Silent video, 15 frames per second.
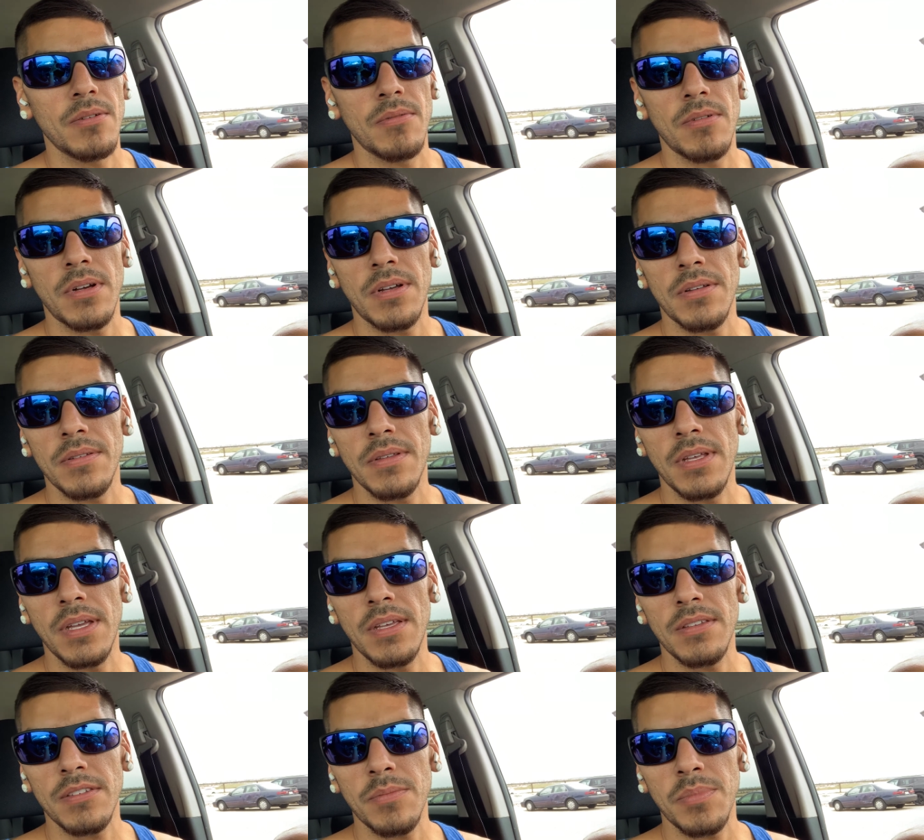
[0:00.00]
well,
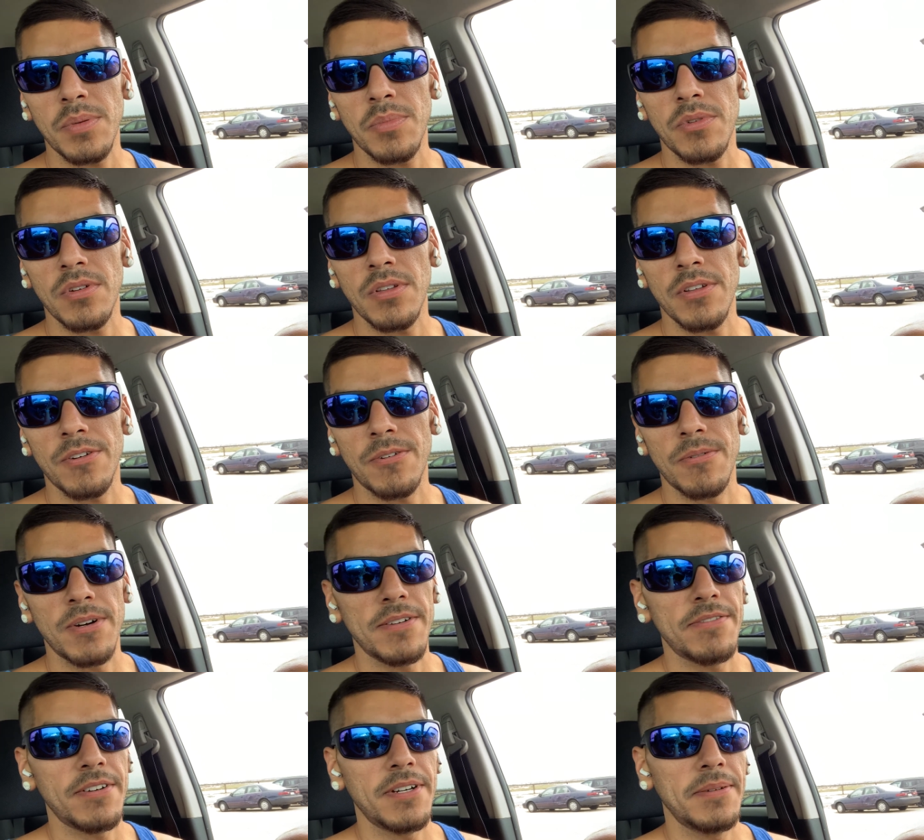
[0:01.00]
some people are a little
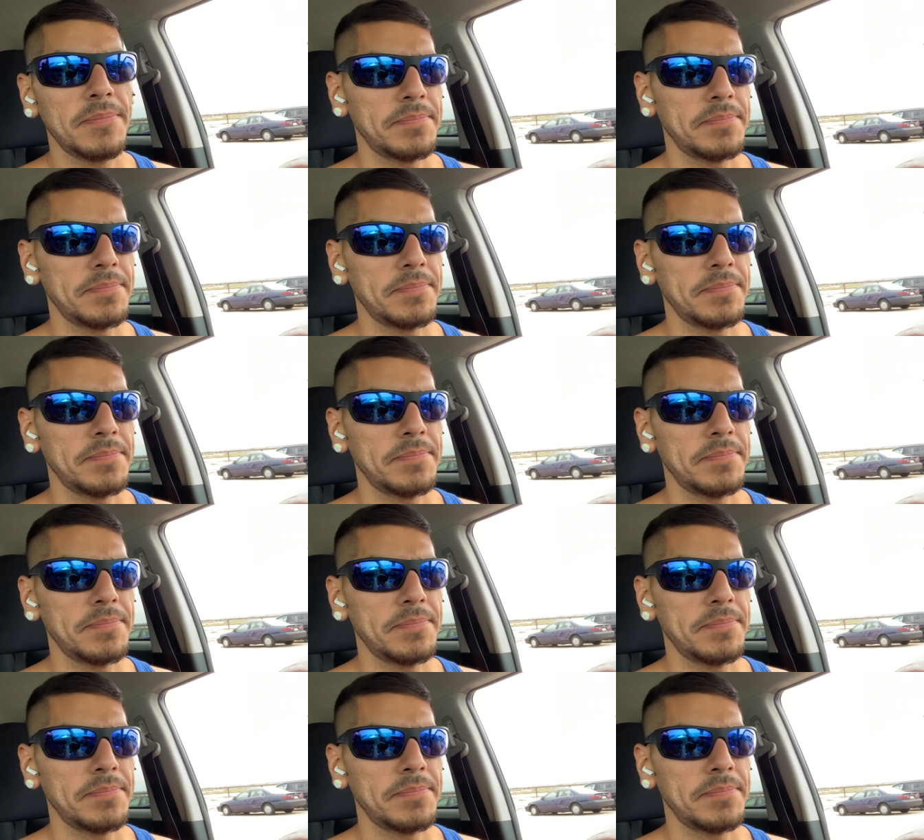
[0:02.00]
rougher.